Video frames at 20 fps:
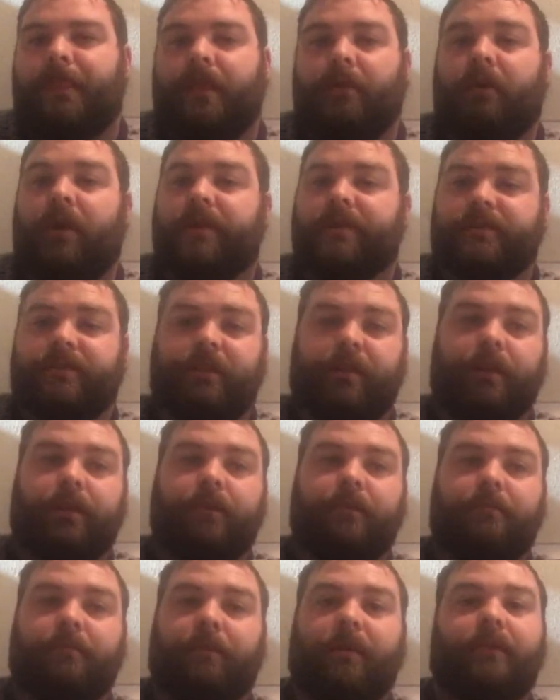Watch
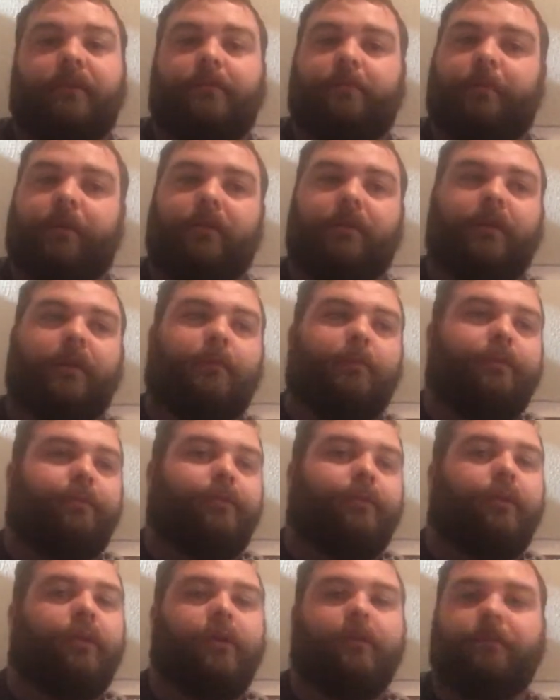Neil, he's been there
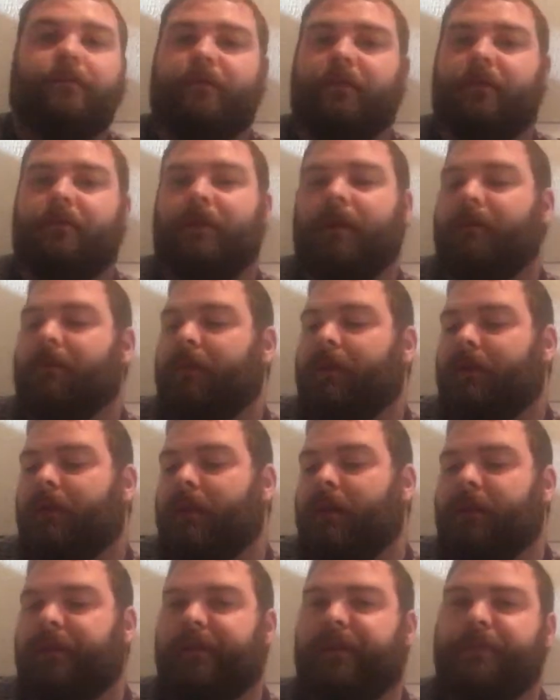before, so maybe
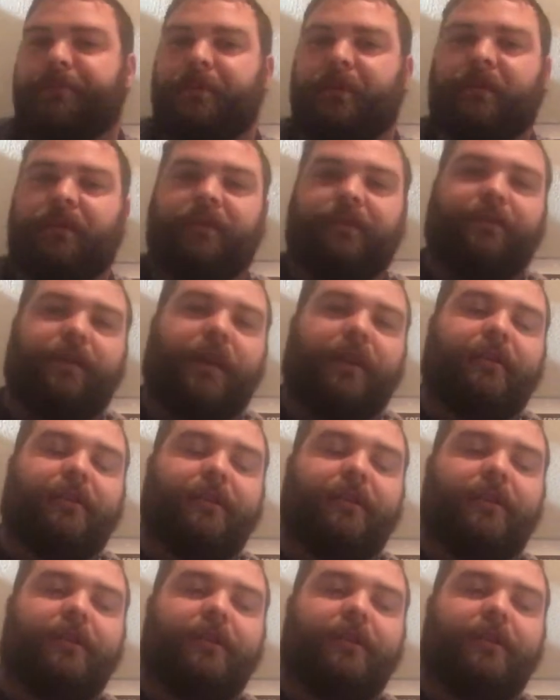an experience factor.